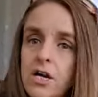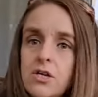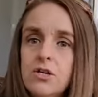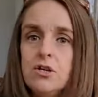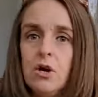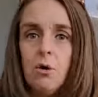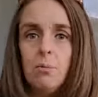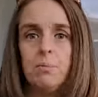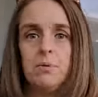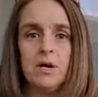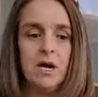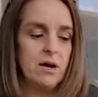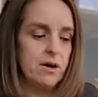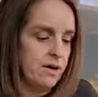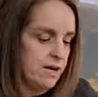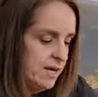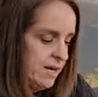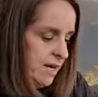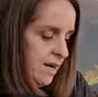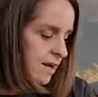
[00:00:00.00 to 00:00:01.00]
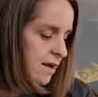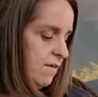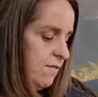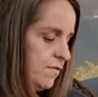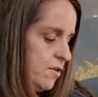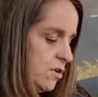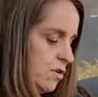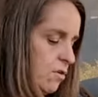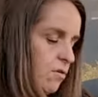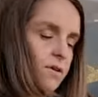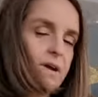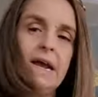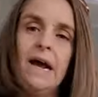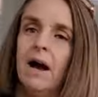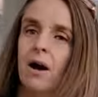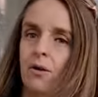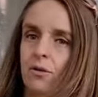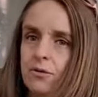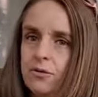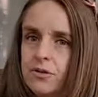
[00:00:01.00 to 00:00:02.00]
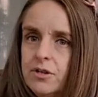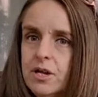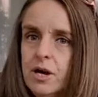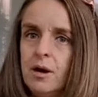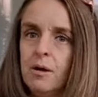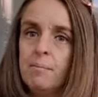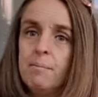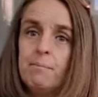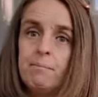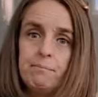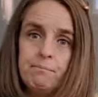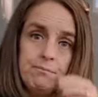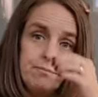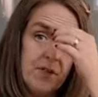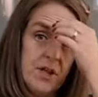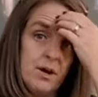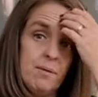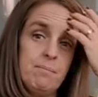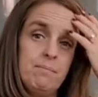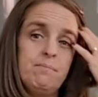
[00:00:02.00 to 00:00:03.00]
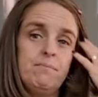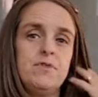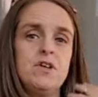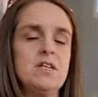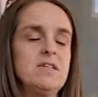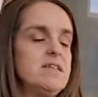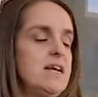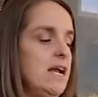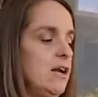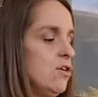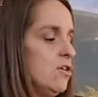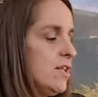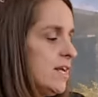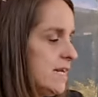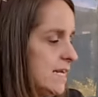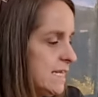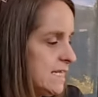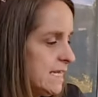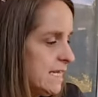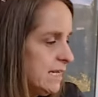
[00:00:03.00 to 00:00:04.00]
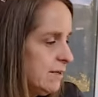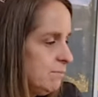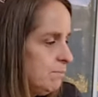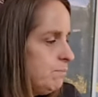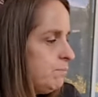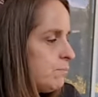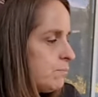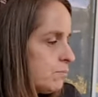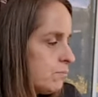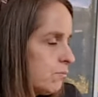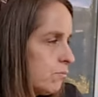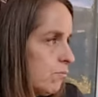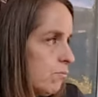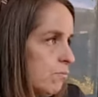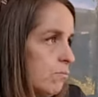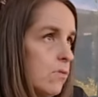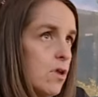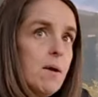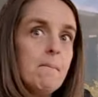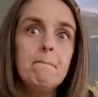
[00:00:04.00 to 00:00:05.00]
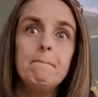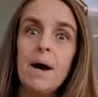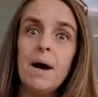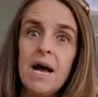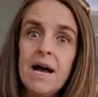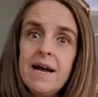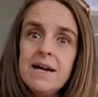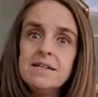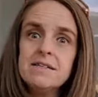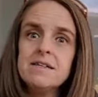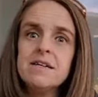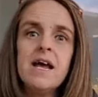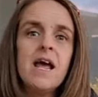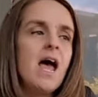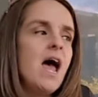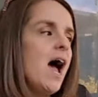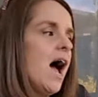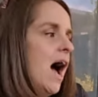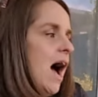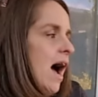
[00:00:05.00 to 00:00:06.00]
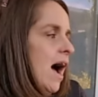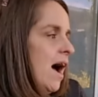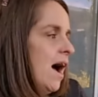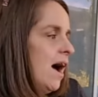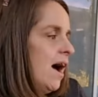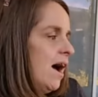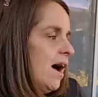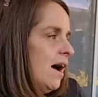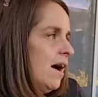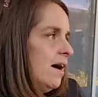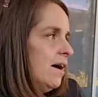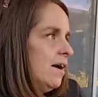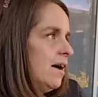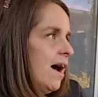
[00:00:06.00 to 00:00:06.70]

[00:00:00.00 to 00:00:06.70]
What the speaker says: topiary if you don't count the container that it's in. But I